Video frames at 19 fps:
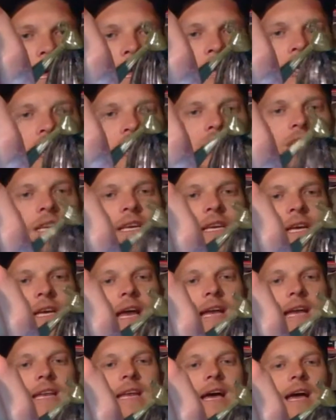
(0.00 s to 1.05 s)
And you see,
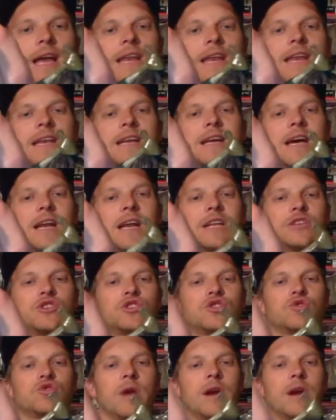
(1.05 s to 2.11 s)
I, I didn't cut it
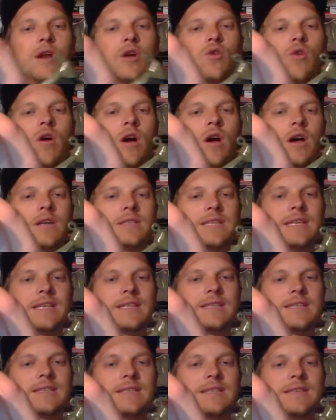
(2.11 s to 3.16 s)
straight across.
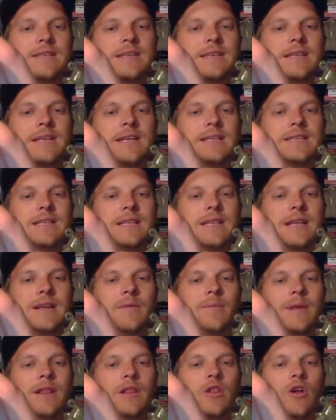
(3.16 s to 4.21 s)
It's, it's a
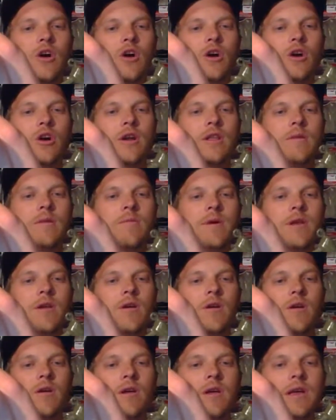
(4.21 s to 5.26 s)
little bit longer in the
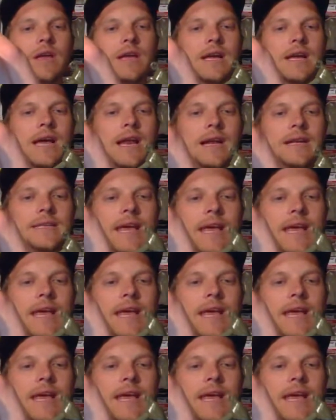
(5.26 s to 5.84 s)
middle, kind of